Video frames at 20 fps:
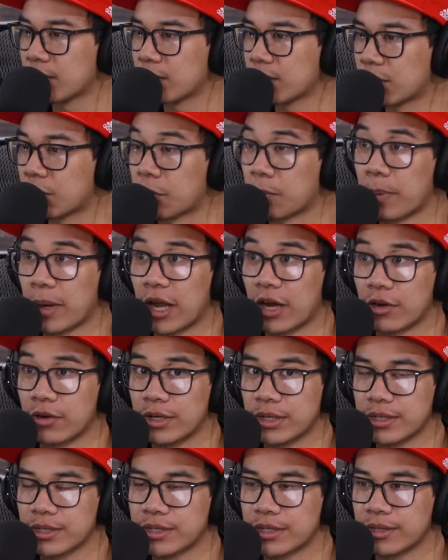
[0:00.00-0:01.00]
her
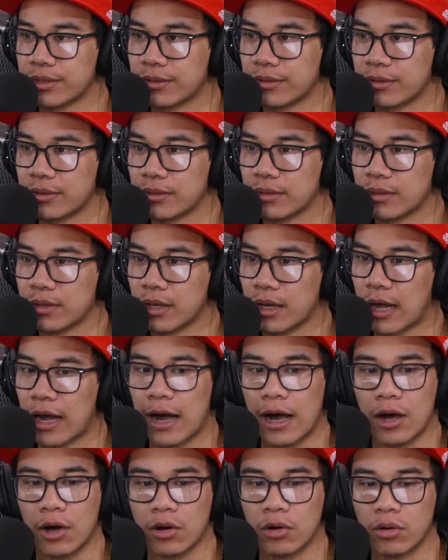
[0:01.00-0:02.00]
parents and
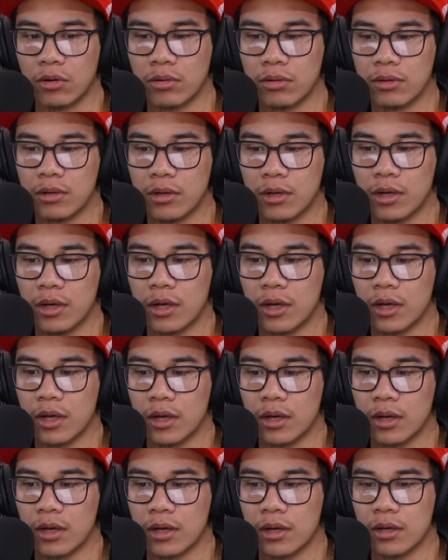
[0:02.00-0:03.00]
how...
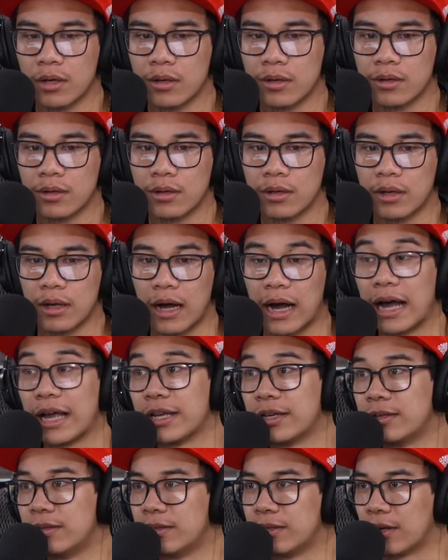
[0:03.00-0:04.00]

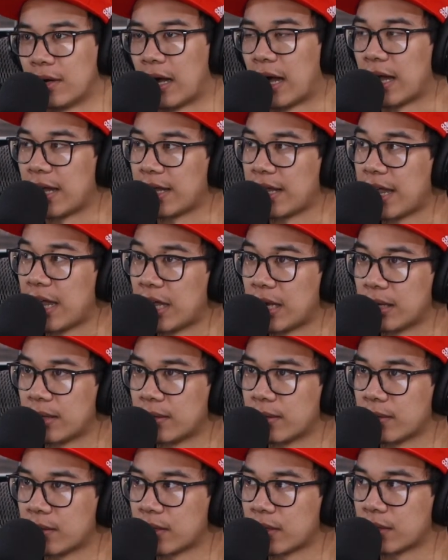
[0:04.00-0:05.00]
I hate,
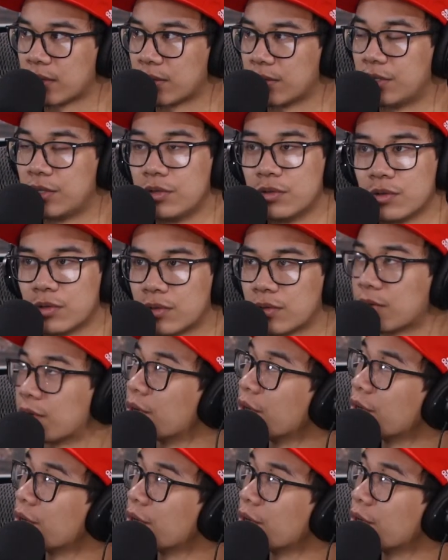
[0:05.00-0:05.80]
or do you, or